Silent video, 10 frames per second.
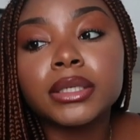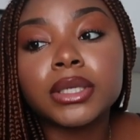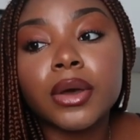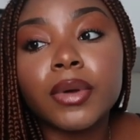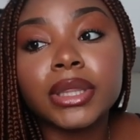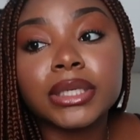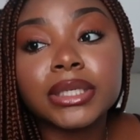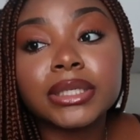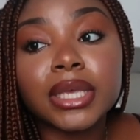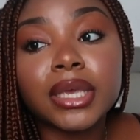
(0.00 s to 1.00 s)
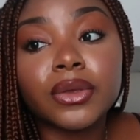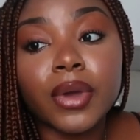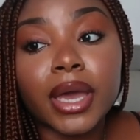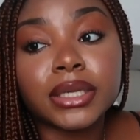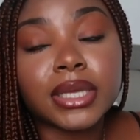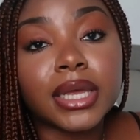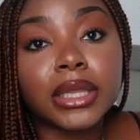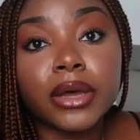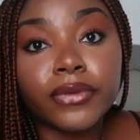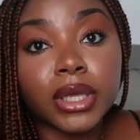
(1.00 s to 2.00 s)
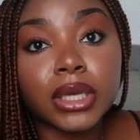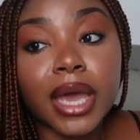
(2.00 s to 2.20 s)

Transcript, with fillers: So this is it, you guys. I love it.